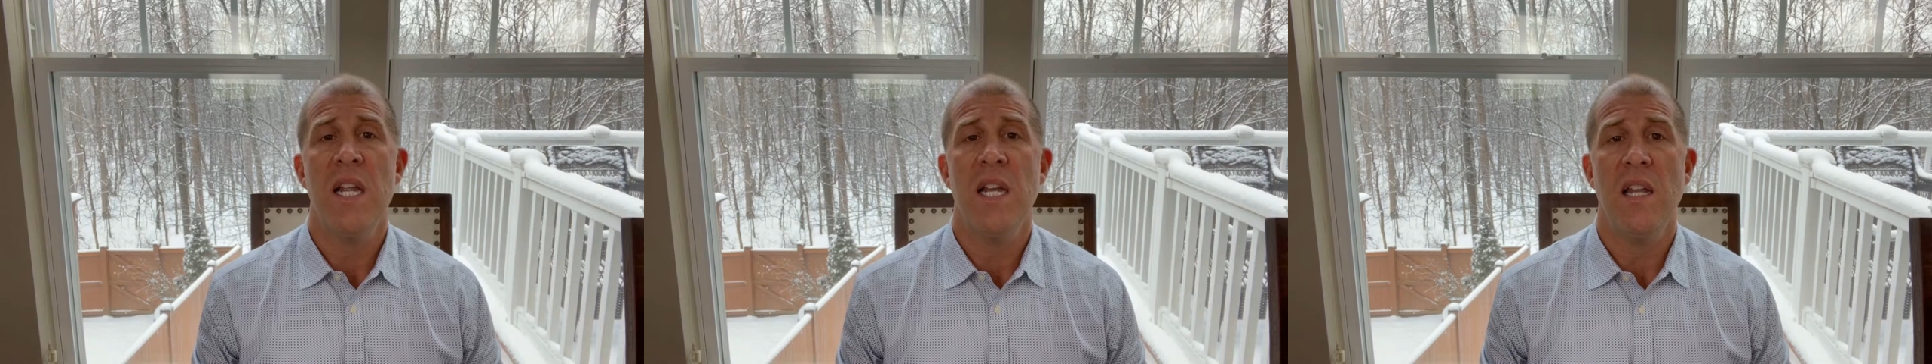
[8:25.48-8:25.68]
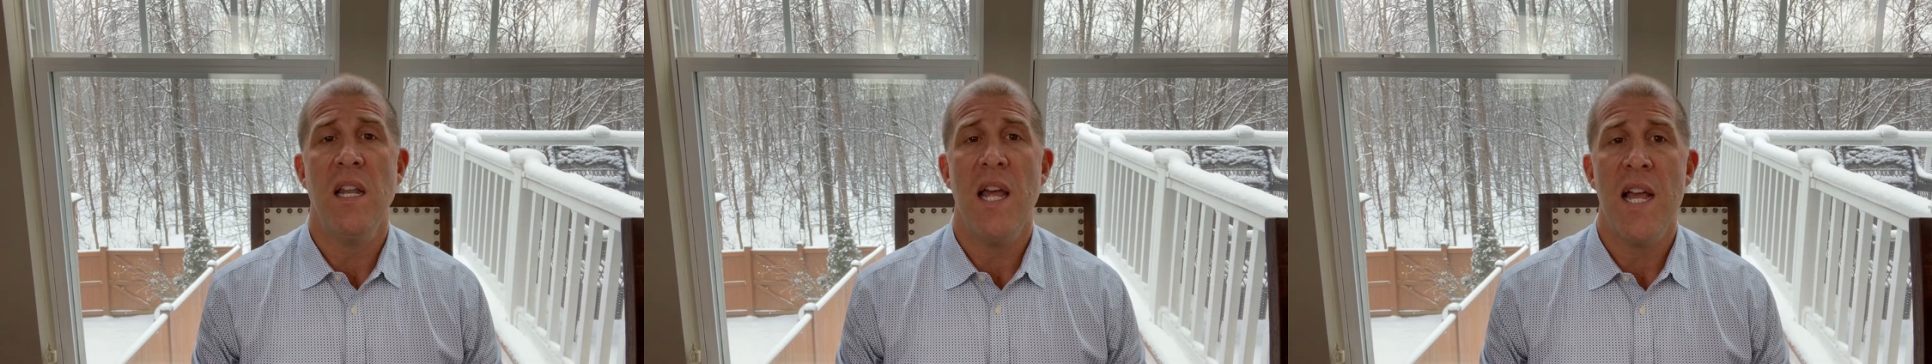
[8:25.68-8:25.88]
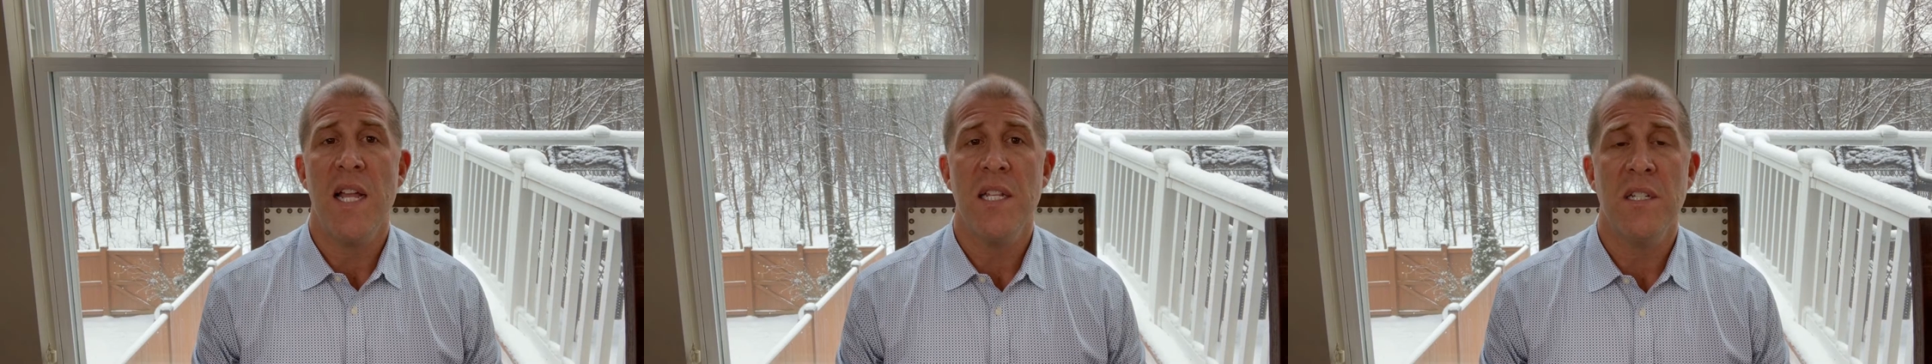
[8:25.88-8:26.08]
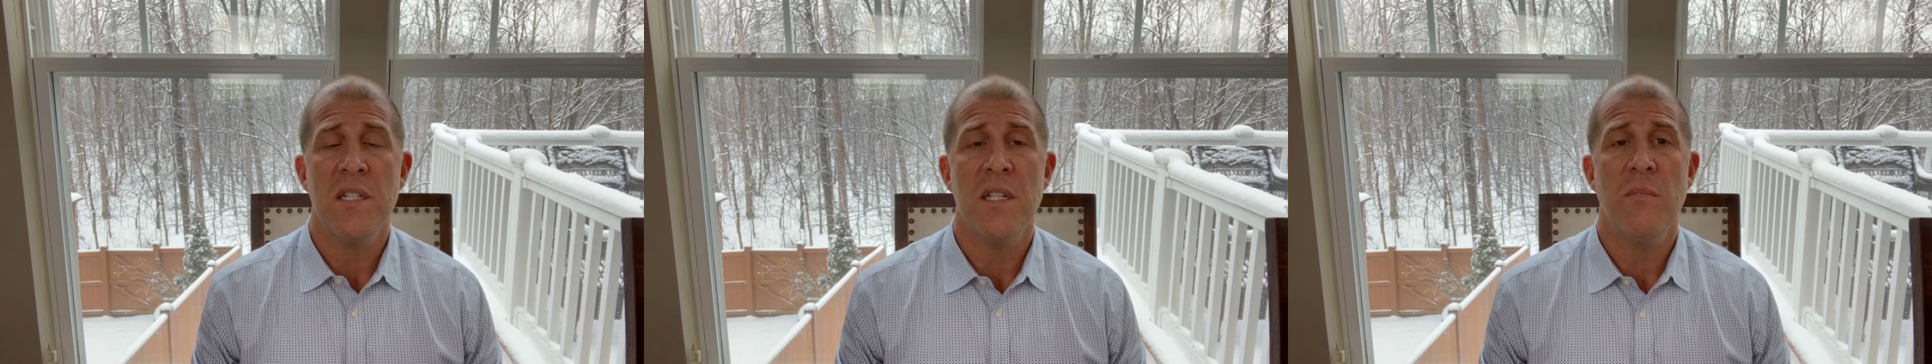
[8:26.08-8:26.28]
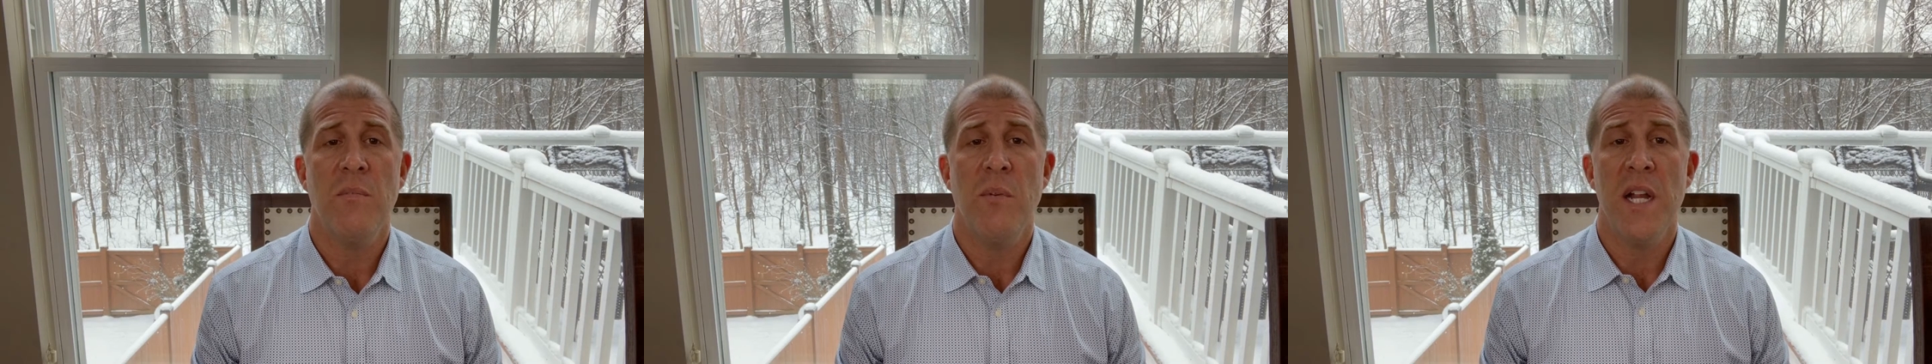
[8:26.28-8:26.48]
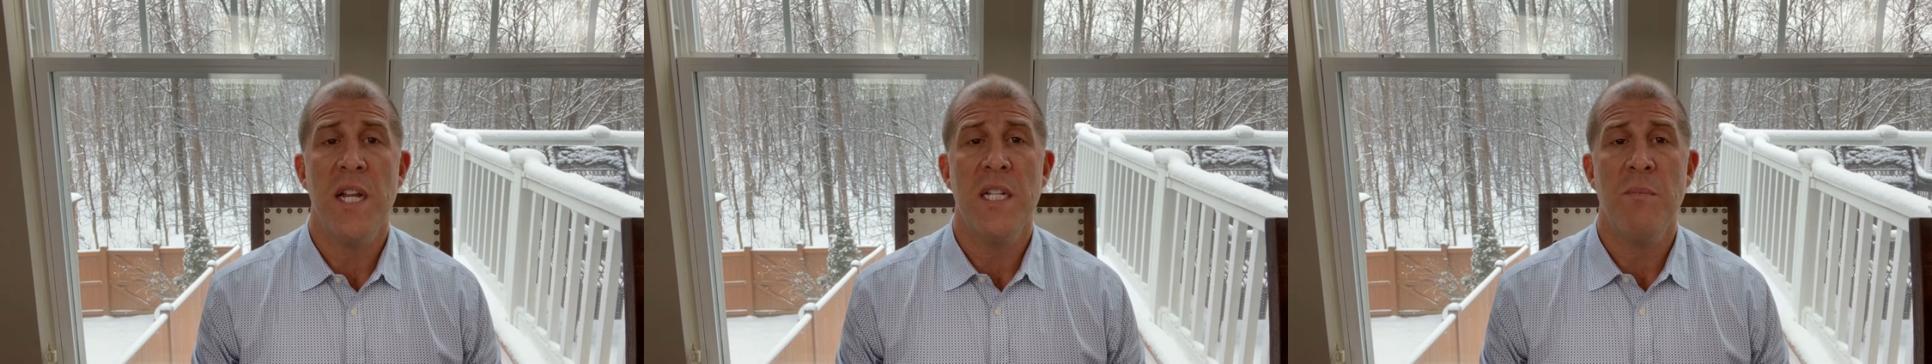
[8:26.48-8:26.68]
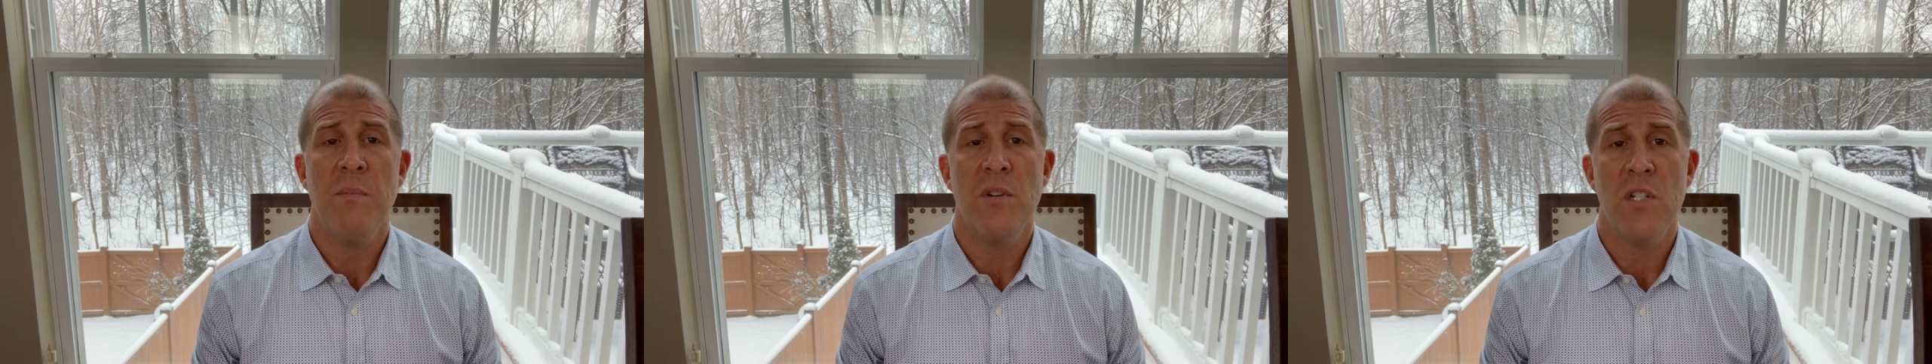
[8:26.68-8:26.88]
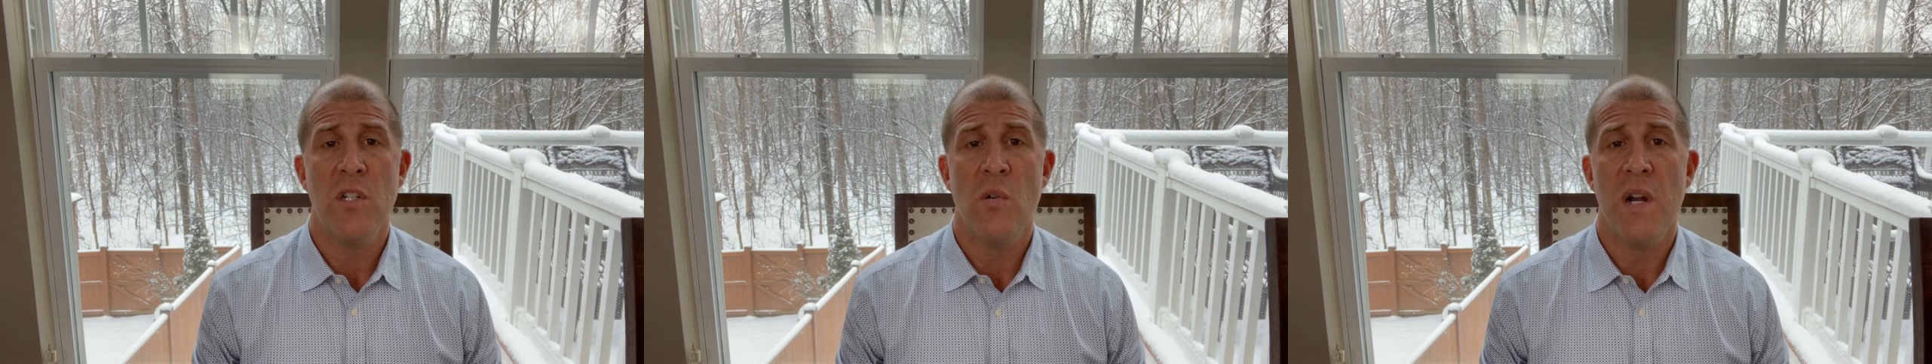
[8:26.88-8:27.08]
less price per
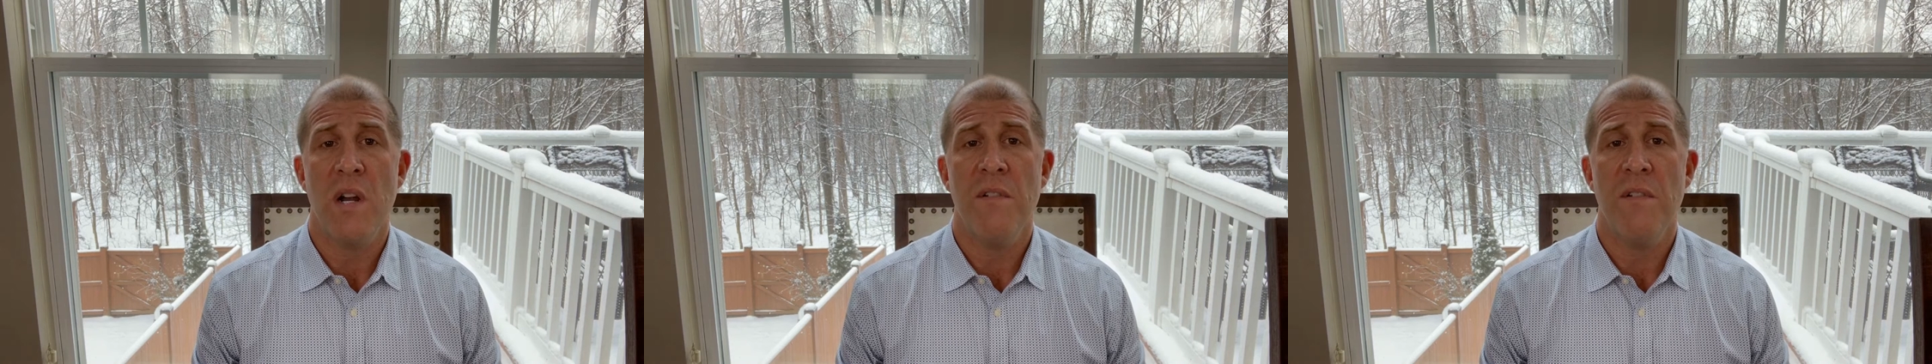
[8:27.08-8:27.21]
square